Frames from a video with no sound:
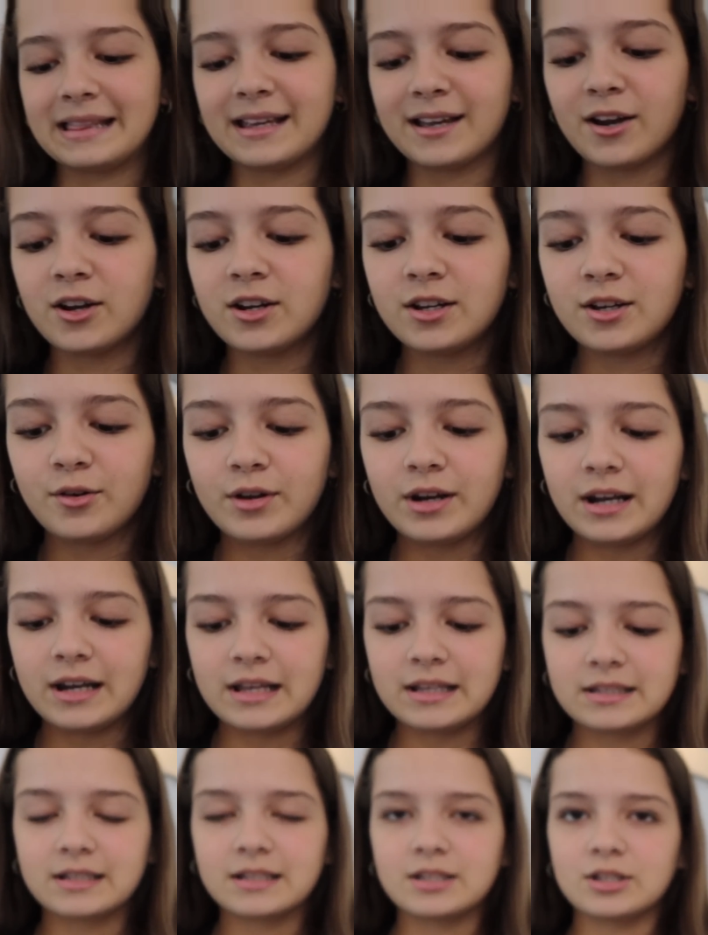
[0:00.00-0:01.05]
think I already know what it
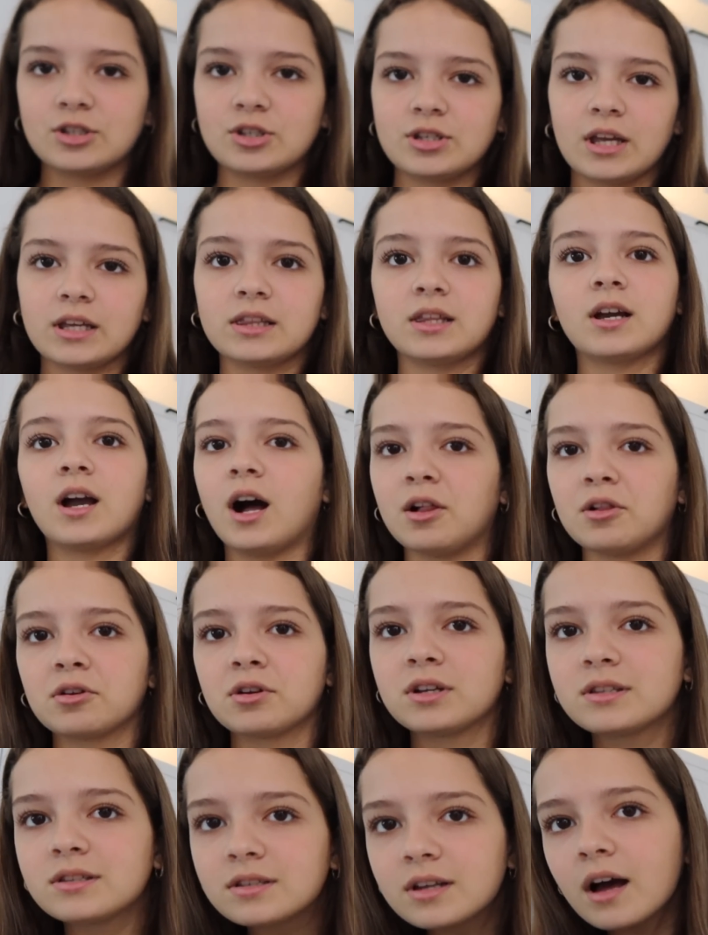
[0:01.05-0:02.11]
is because I just like the color
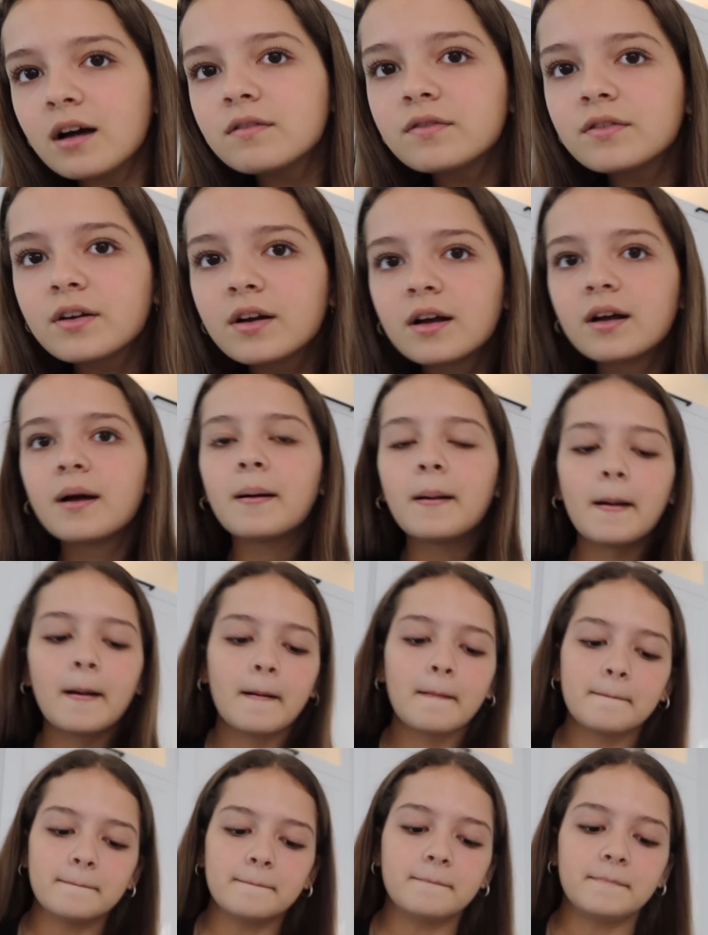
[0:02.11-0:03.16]
and stuff.
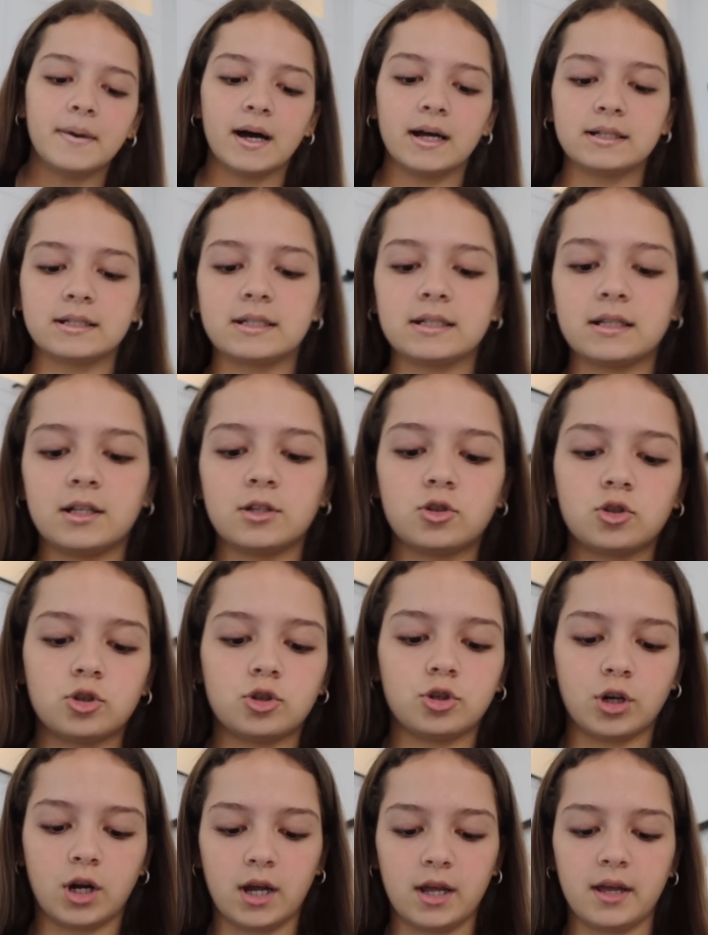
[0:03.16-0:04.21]
But
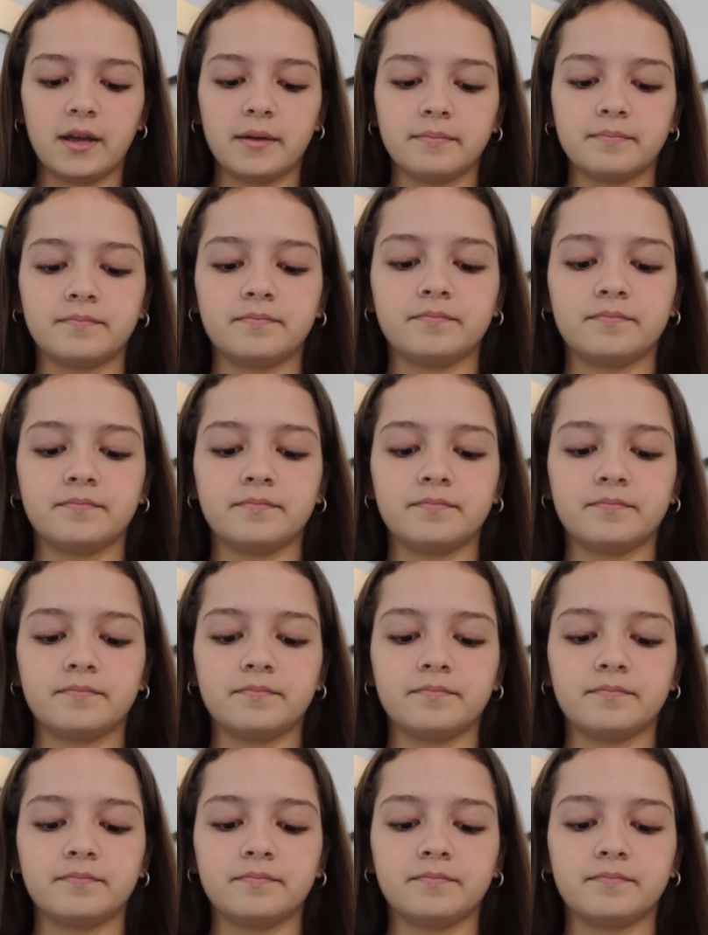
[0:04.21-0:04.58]
let's try it.